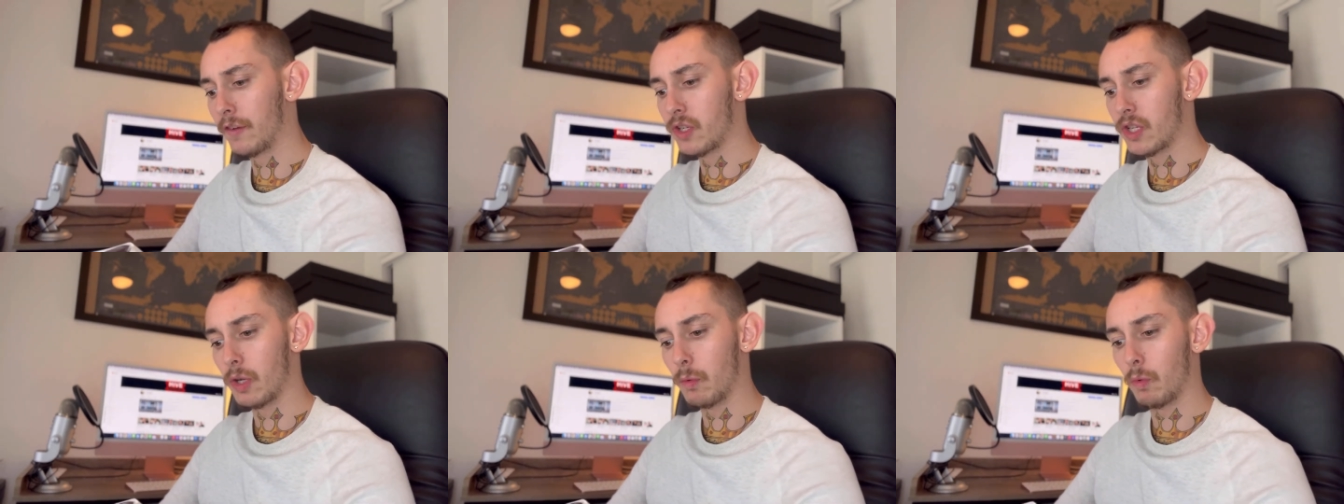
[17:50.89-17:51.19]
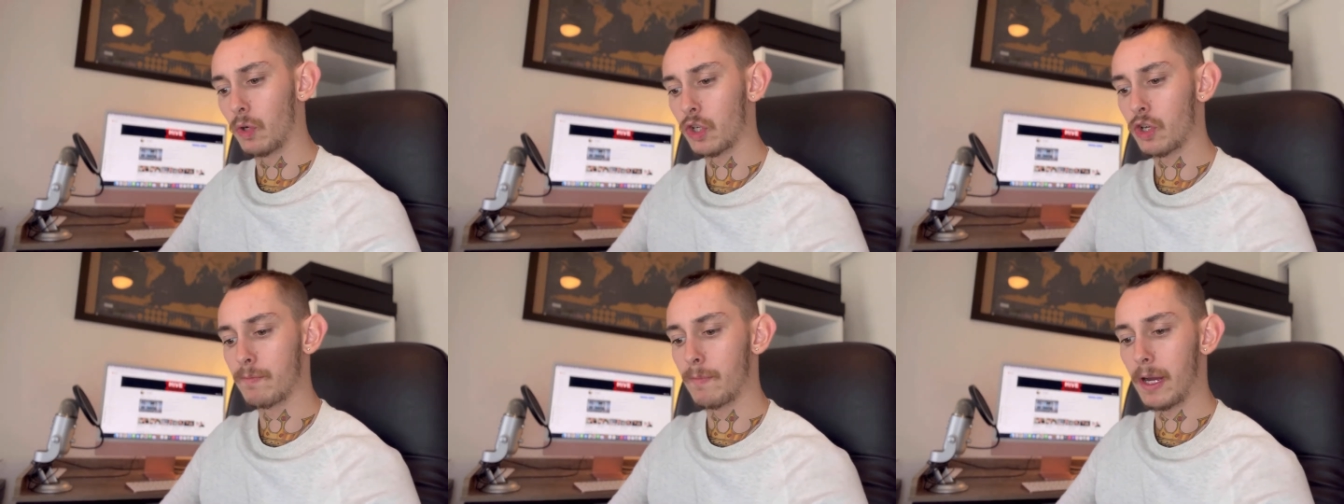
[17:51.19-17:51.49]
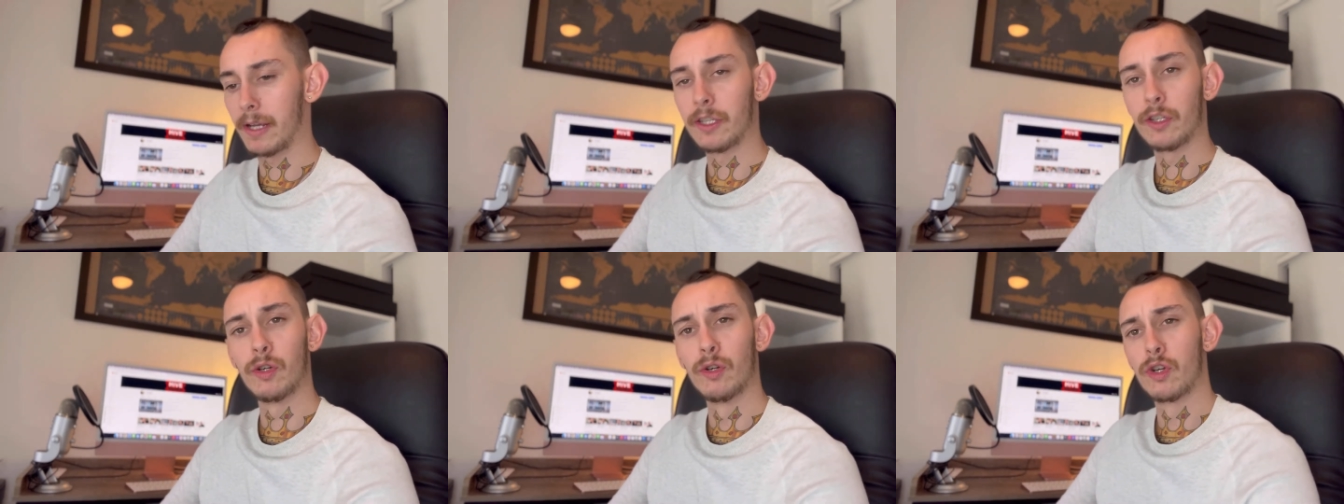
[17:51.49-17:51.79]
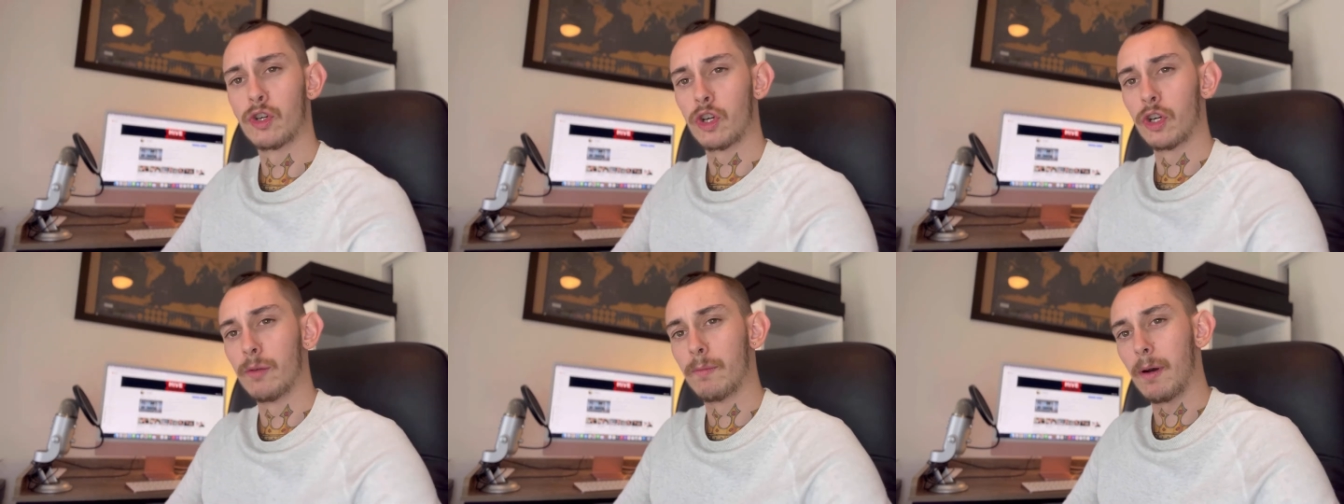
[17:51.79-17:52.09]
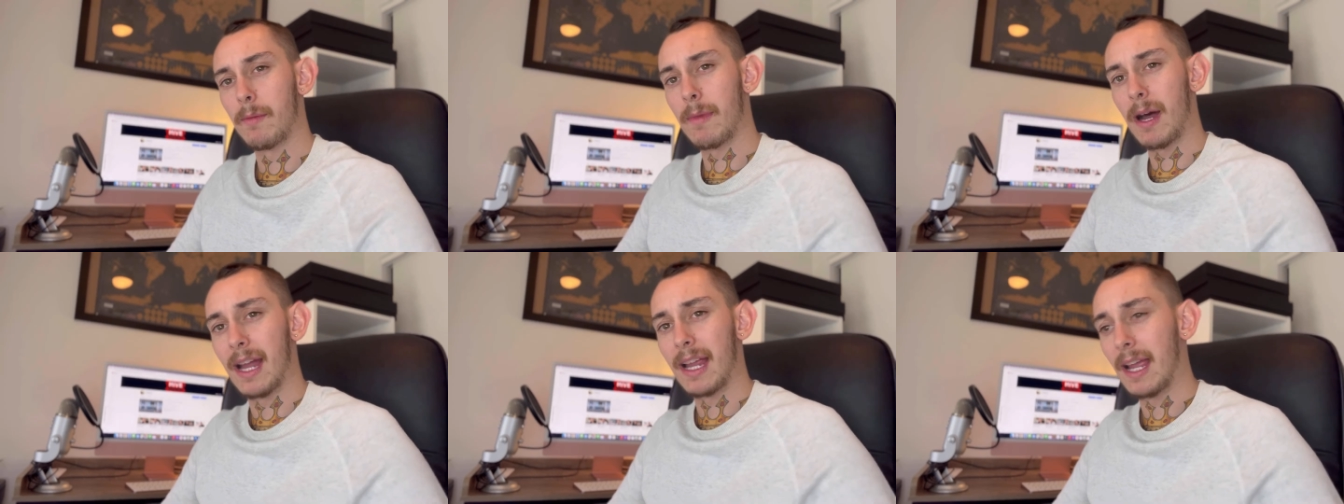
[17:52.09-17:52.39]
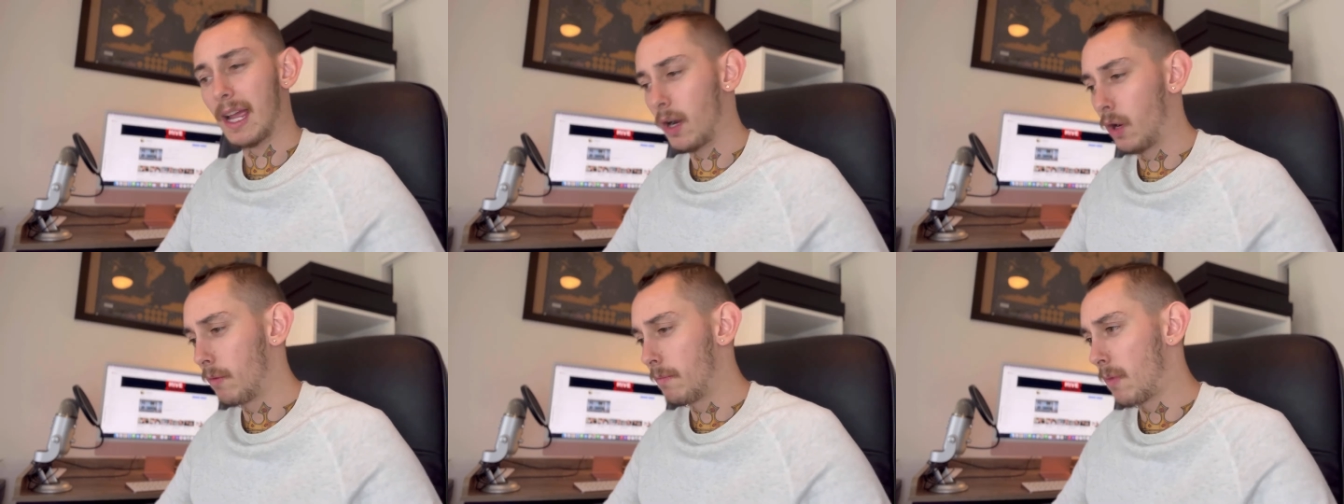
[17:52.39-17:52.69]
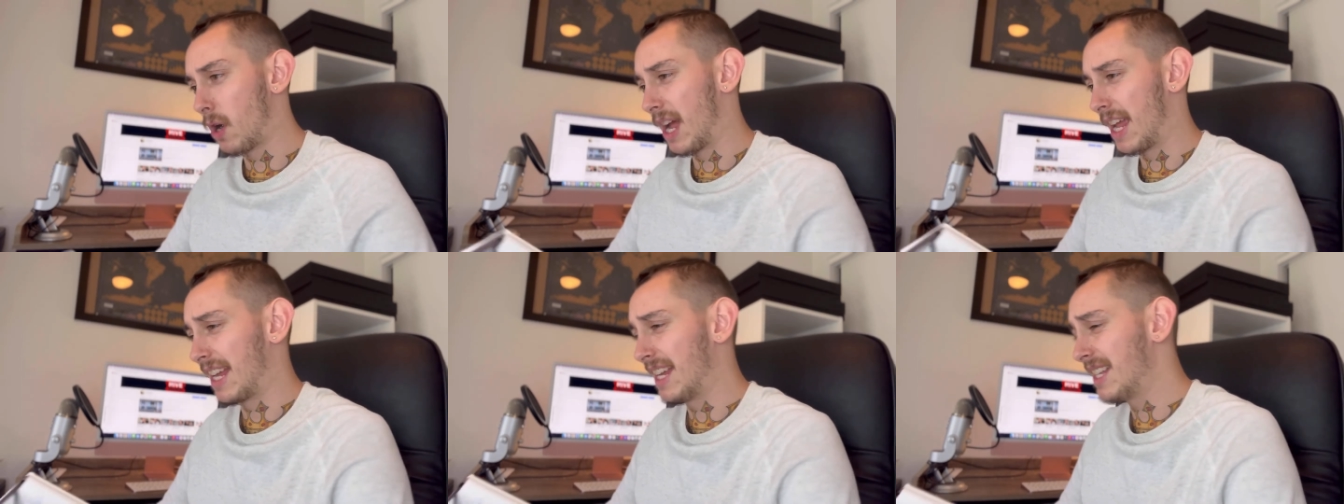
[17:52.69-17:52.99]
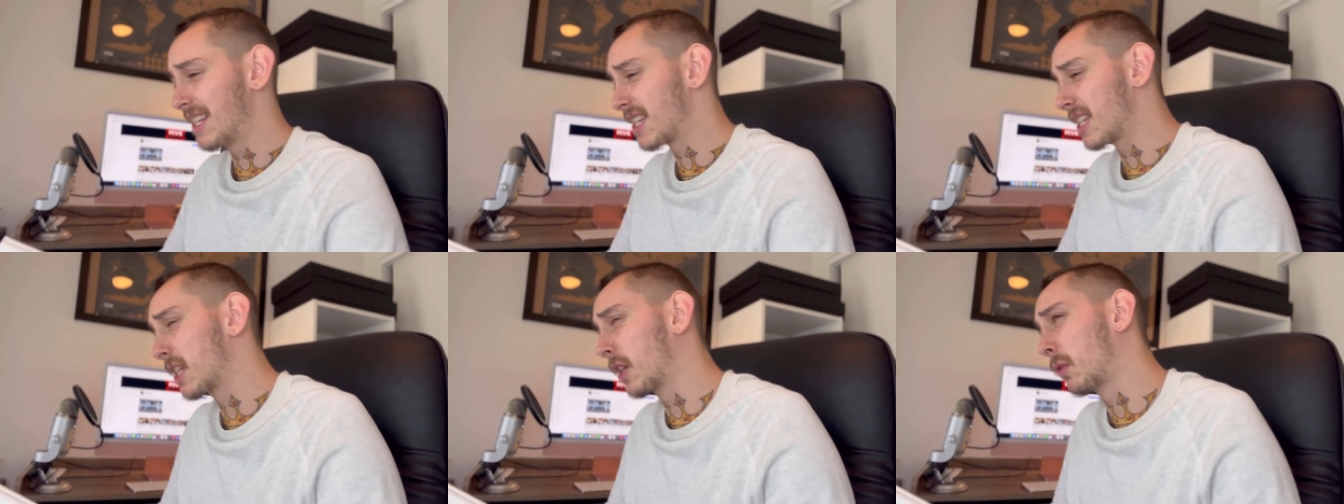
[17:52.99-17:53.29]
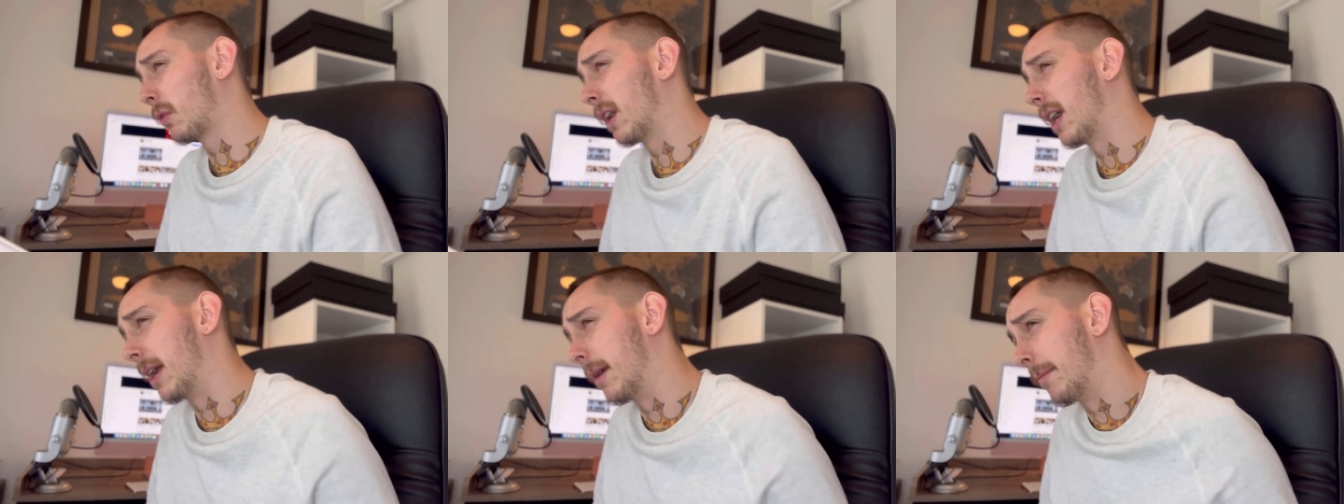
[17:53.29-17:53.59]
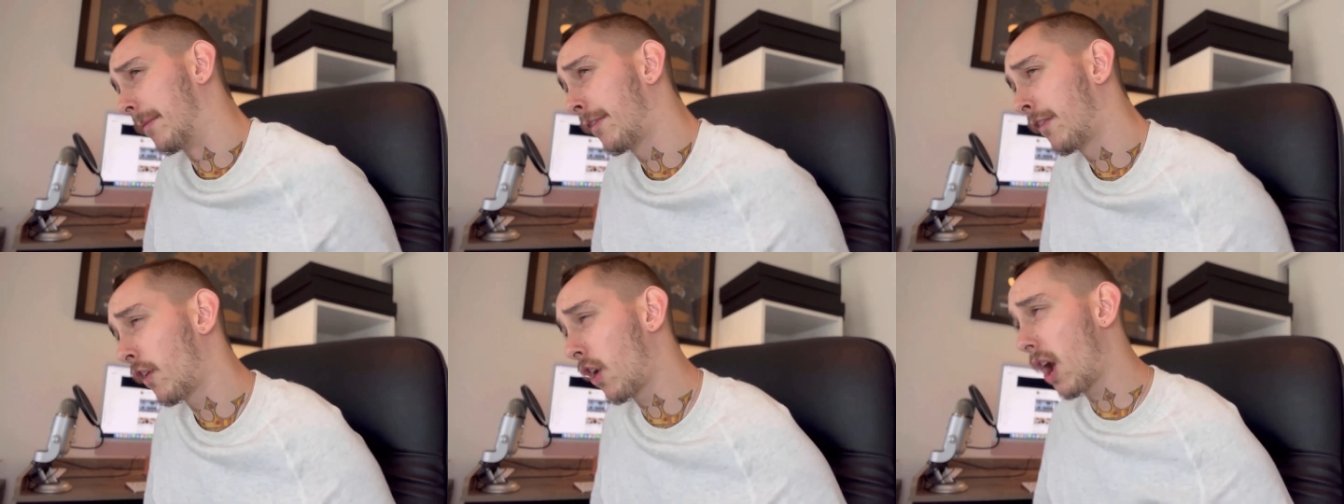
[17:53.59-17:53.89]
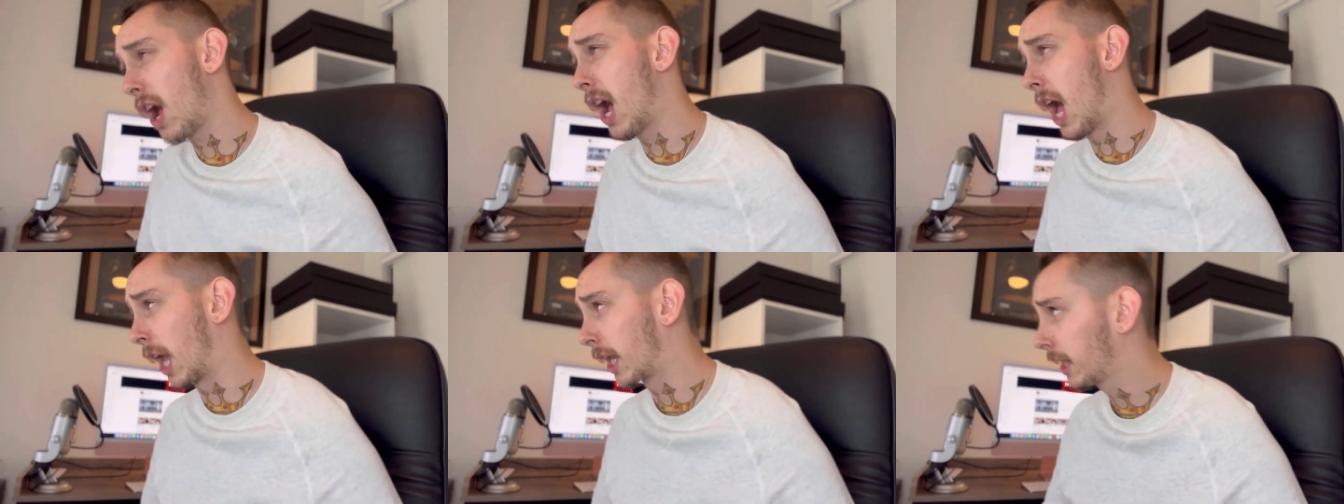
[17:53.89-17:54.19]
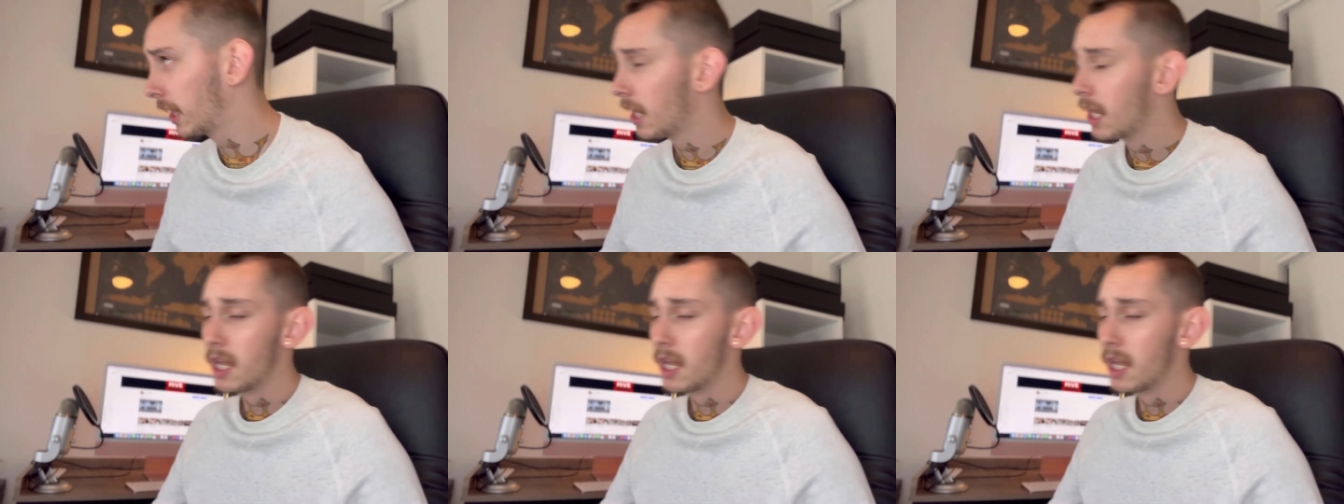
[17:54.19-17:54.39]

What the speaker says: that watch my YouTube on my Instagram, fuck.